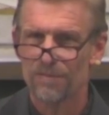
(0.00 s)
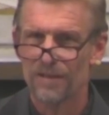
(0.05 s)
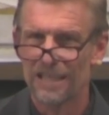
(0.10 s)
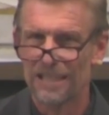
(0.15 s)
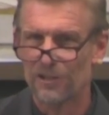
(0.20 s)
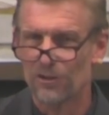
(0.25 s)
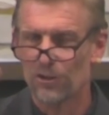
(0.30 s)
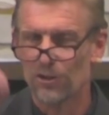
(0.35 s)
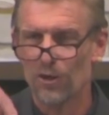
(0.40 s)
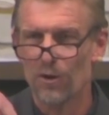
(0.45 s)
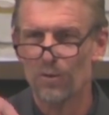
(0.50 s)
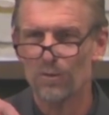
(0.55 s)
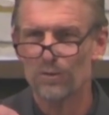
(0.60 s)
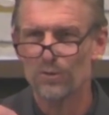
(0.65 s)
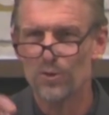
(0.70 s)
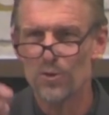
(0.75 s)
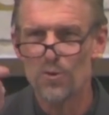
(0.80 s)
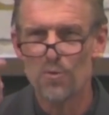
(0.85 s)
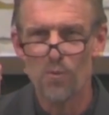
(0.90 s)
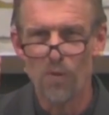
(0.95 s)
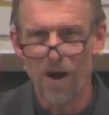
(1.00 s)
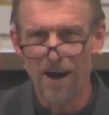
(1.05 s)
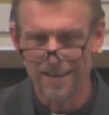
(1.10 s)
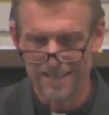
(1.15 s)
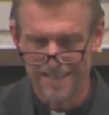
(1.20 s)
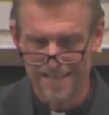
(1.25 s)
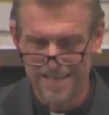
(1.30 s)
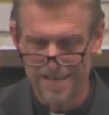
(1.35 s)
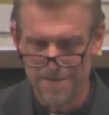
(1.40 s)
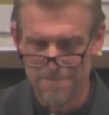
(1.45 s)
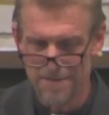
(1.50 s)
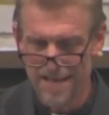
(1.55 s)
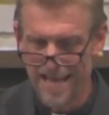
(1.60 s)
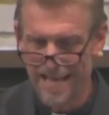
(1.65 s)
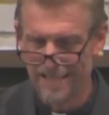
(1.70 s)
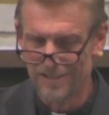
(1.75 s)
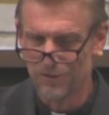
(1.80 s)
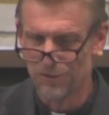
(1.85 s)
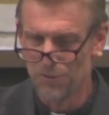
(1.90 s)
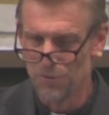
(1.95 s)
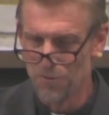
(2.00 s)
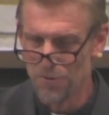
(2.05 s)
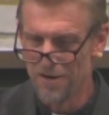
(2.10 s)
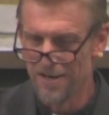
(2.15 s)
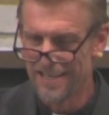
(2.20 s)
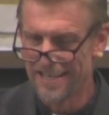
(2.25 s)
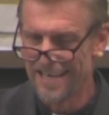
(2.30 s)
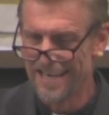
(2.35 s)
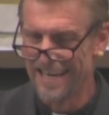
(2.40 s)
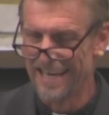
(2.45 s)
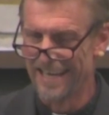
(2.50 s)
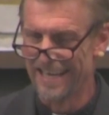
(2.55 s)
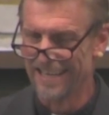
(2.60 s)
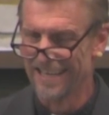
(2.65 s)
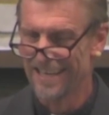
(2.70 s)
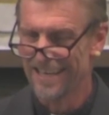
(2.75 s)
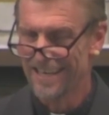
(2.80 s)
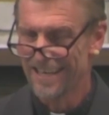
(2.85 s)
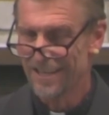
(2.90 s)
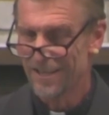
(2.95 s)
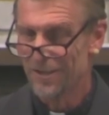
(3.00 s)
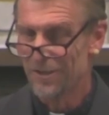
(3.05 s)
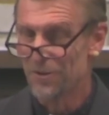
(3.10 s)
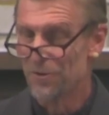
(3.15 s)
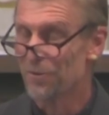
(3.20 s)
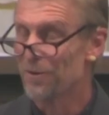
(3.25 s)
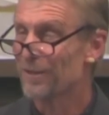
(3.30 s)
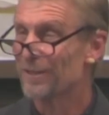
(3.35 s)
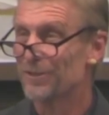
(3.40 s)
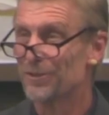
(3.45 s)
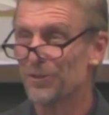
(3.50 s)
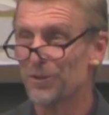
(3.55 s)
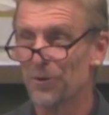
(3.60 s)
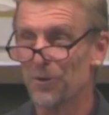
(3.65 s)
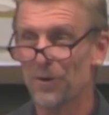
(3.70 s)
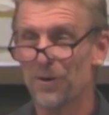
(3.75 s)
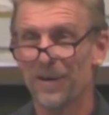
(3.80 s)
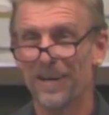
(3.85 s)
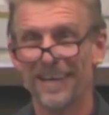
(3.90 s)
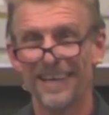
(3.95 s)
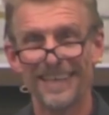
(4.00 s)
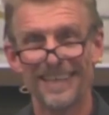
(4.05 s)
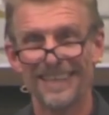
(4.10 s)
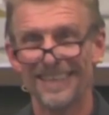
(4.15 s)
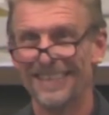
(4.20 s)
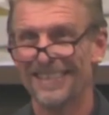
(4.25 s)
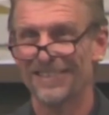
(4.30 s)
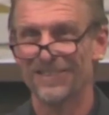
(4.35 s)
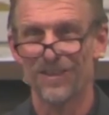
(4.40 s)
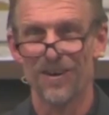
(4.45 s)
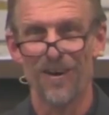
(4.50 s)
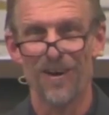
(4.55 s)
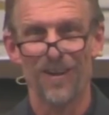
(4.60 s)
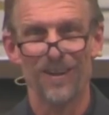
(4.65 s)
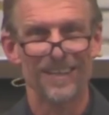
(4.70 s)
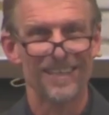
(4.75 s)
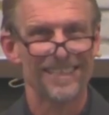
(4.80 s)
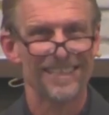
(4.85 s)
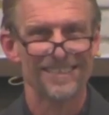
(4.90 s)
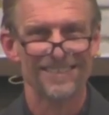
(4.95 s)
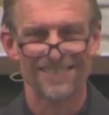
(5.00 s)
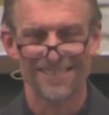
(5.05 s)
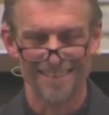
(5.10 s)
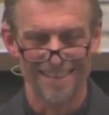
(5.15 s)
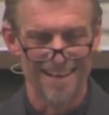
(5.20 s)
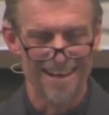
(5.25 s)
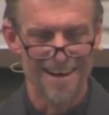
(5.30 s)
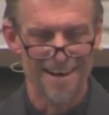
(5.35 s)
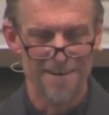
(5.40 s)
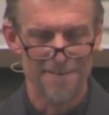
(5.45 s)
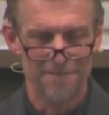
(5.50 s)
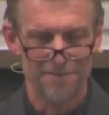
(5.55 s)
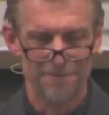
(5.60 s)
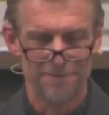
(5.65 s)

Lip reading: it shows you want him as your king. Your joy is all his love.